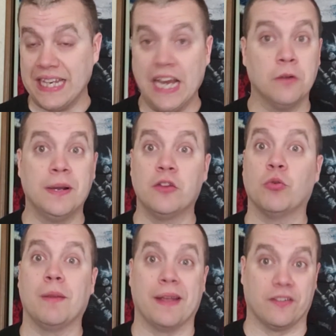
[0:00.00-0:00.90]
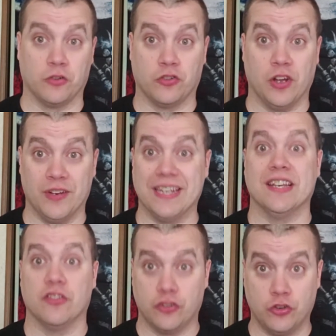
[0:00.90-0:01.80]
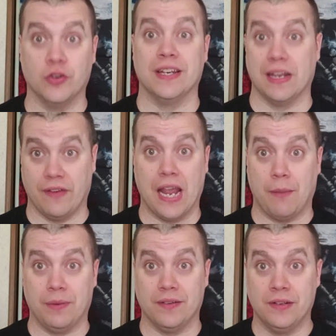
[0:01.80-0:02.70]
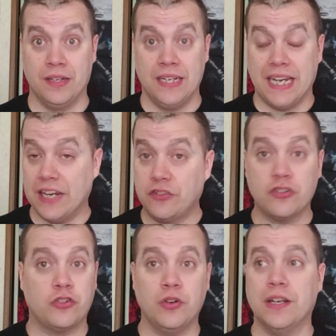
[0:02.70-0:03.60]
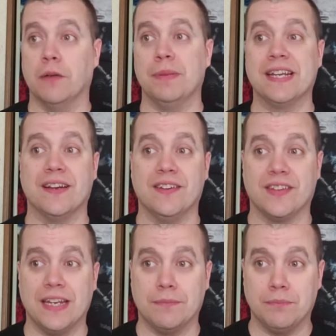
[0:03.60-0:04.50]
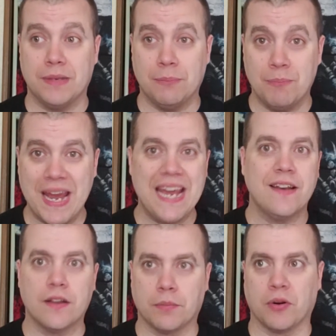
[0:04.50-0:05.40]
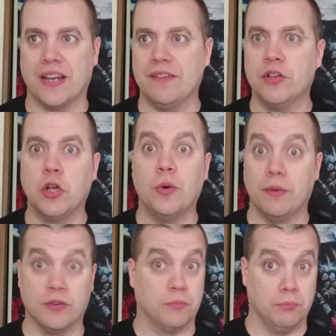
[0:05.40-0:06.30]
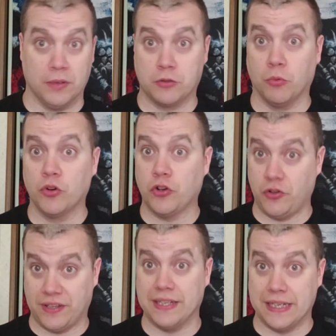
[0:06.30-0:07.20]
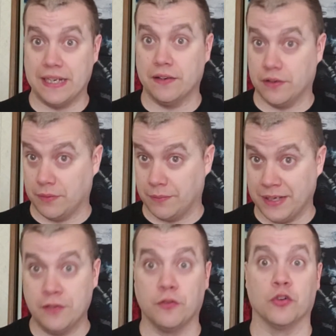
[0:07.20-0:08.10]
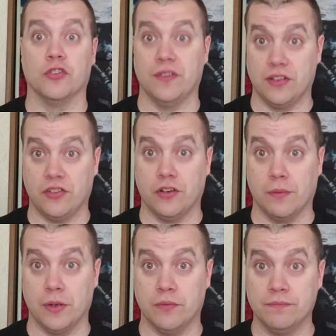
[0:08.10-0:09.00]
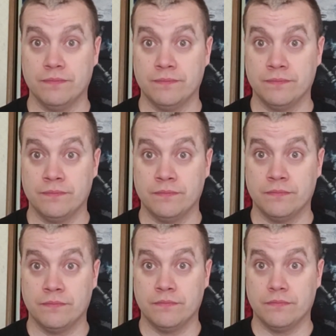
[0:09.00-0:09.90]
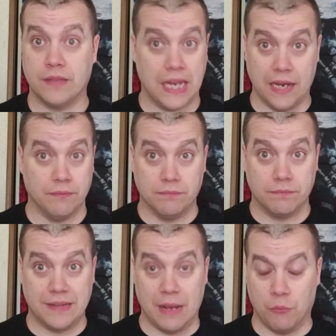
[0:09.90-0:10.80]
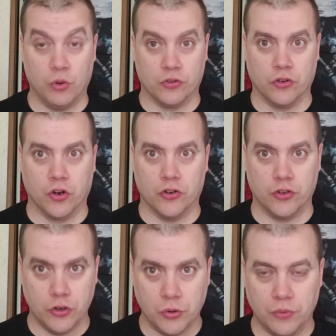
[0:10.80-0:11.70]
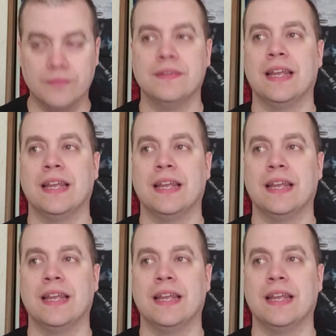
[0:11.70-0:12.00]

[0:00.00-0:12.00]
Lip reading: Everybody was way past their sell date, and this shouldn't have happened. It just shouldn't have, because it made the product, even though it was much more adult than WWE's version of ECW, and that wasn't hard to do,